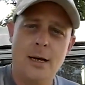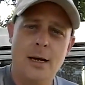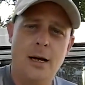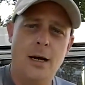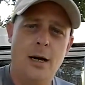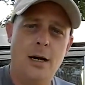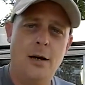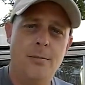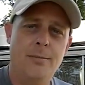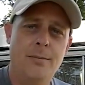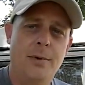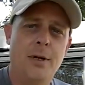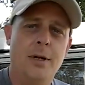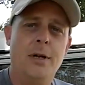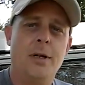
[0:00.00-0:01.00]
A
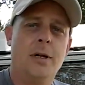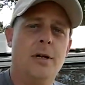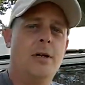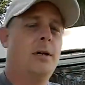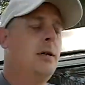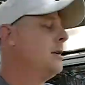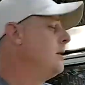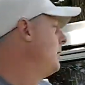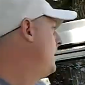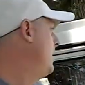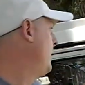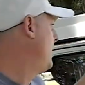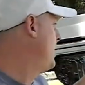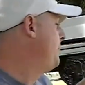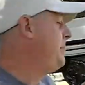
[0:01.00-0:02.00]

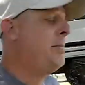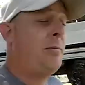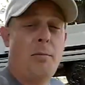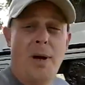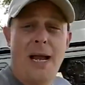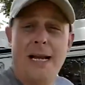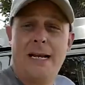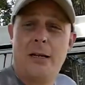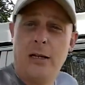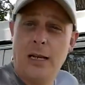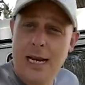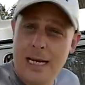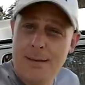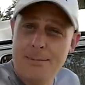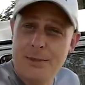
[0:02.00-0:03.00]
lot of people buy
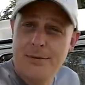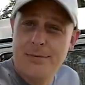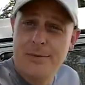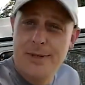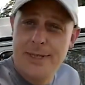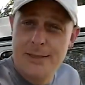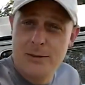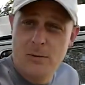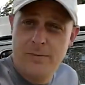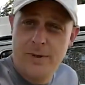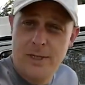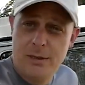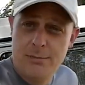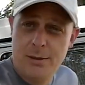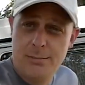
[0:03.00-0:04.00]
clamps for these old
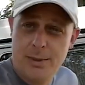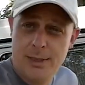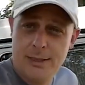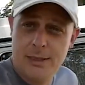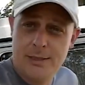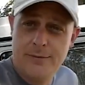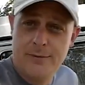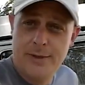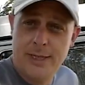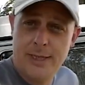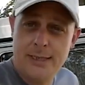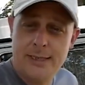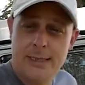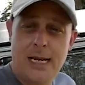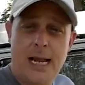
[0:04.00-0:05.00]
VW buses for
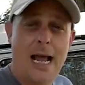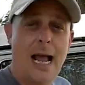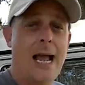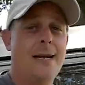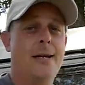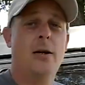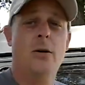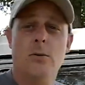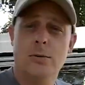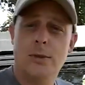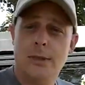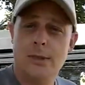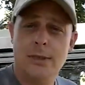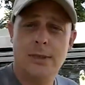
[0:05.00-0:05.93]
this. I don't.